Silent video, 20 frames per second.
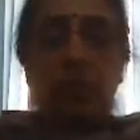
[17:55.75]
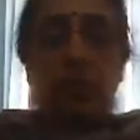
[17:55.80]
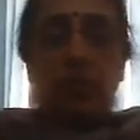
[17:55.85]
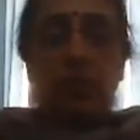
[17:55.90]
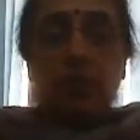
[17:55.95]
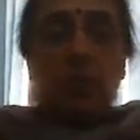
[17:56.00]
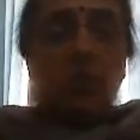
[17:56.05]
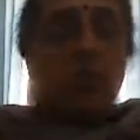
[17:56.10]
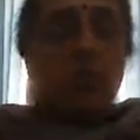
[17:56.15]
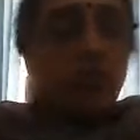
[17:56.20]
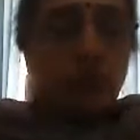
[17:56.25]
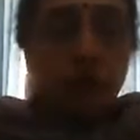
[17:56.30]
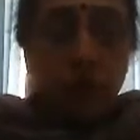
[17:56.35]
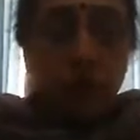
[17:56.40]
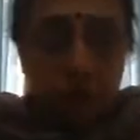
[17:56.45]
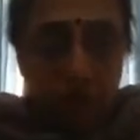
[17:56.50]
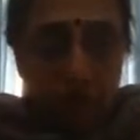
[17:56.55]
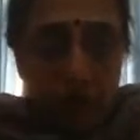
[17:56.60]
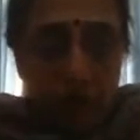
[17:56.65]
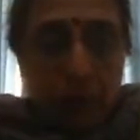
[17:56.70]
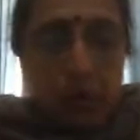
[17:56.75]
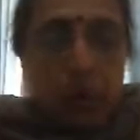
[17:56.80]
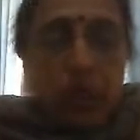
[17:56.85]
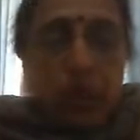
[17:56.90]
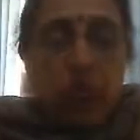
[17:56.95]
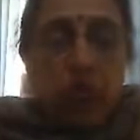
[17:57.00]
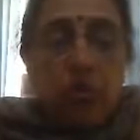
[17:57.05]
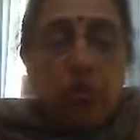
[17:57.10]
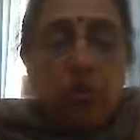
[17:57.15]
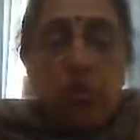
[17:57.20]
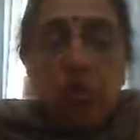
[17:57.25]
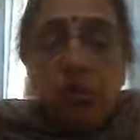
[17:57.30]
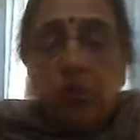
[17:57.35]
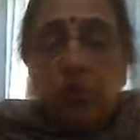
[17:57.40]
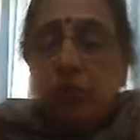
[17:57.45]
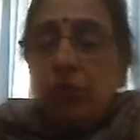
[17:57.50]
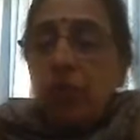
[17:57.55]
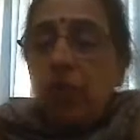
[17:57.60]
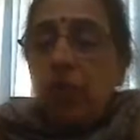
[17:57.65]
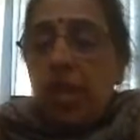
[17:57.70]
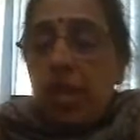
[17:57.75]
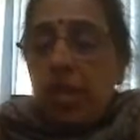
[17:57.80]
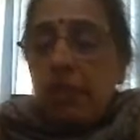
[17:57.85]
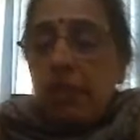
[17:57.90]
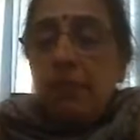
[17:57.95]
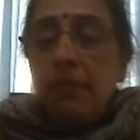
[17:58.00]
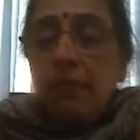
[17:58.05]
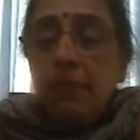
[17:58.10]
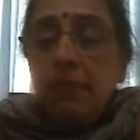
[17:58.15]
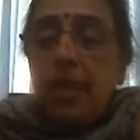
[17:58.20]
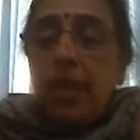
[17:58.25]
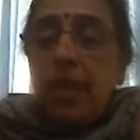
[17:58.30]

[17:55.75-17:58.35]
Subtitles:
Now, of course, because of m